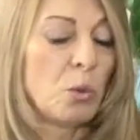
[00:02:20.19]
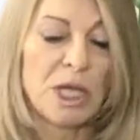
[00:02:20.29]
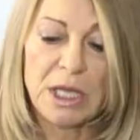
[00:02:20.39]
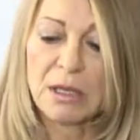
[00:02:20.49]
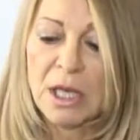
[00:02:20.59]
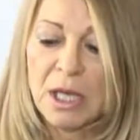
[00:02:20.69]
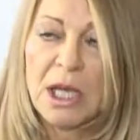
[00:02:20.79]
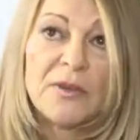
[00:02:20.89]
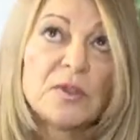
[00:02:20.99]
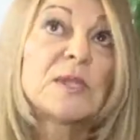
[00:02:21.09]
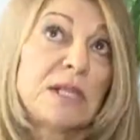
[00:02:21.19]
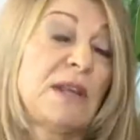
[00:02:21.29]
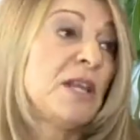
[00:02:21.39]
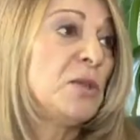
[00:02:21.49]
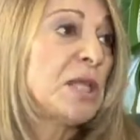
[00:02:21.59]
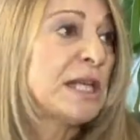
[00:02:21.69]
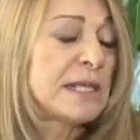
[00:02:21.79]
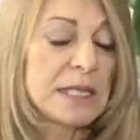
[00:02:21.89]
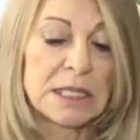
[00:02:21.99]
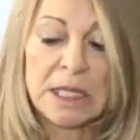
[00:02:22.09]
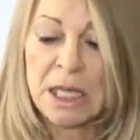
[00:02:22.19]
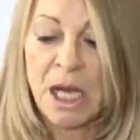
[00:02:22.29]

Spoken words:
we have to say thank you, Tesla.